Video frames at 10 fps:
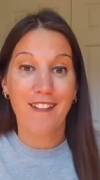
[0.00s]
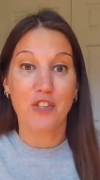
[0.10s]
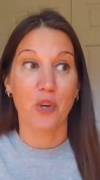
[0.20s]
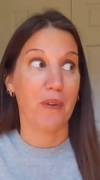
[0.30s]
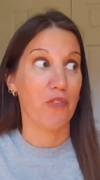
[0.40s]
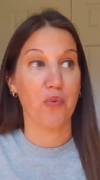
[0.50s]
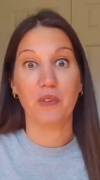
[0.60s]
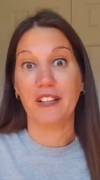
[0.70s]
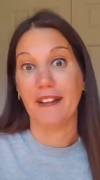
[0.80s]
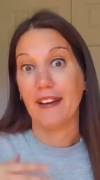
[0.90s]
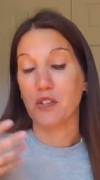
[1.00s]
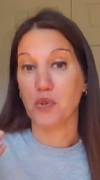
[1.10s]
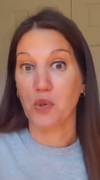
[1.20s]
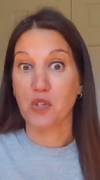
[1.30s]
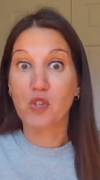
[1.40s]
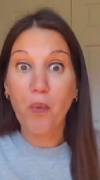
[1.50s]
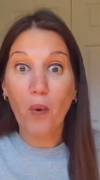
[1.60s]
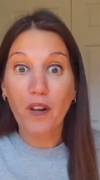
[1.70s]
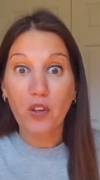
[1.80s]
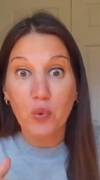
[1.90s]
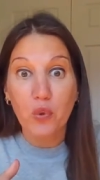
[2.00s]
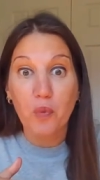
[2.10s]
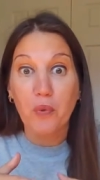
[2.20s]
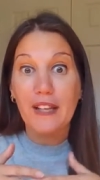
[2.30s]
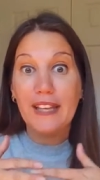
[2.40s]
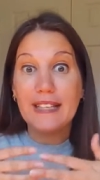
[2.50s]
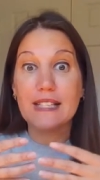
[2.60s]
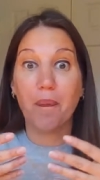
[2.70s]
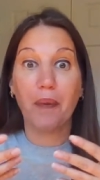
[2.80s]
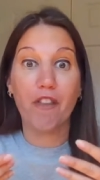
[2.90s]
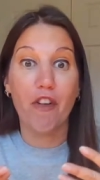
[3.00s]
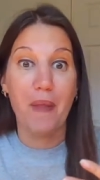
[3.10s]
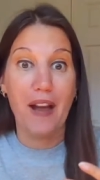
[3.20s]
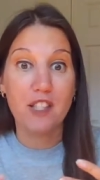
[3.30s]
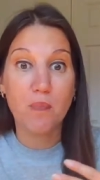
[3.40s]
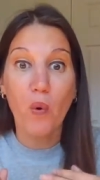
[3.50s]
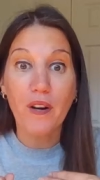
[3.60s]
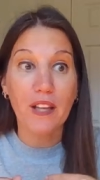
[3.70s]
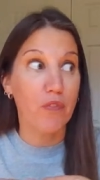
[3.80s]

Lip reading: So if you really like a certain sport, you could bring in something from that sport.